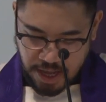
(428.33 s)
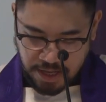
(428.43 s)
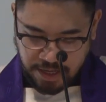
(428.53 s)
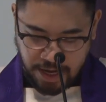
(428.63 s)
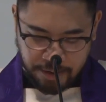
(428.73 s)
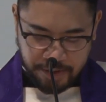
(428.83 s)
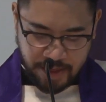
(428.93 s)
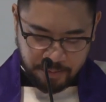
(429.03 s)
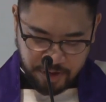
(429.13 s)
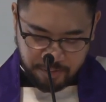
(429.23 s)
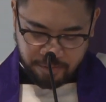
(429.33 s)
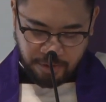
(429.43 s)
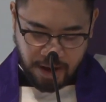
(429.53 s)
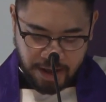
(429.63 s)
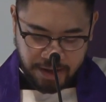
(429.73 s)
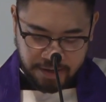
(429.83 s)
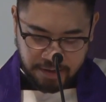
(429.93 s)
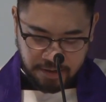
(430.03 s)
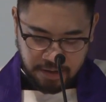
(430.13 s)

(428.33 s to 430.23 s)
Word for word: and carry them with pride,